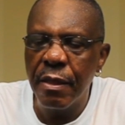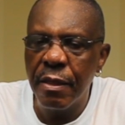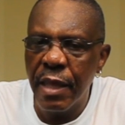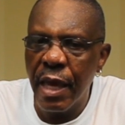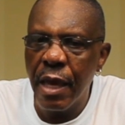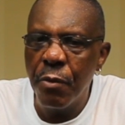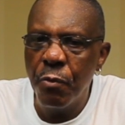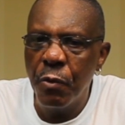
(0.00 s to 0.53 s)

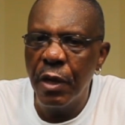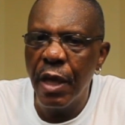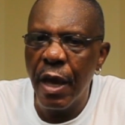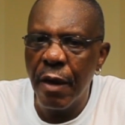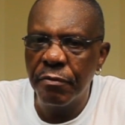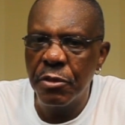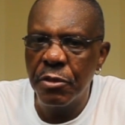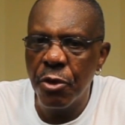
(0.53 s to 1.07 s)
they would
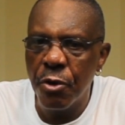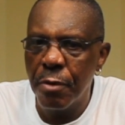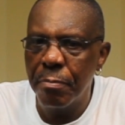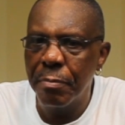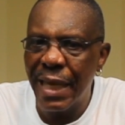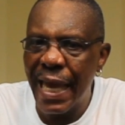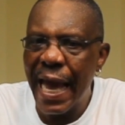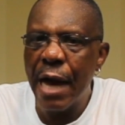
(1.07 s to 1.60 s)
have taught
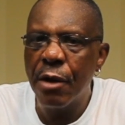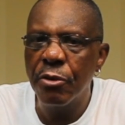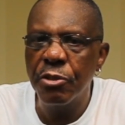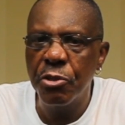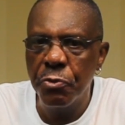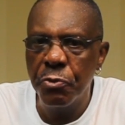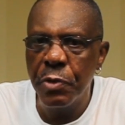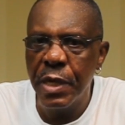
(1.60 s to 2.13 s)
me how
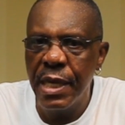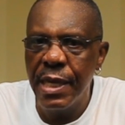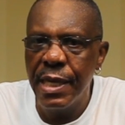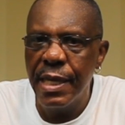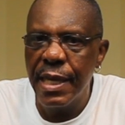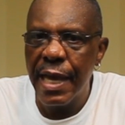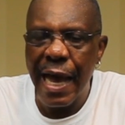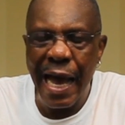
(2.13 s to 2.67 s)
to read,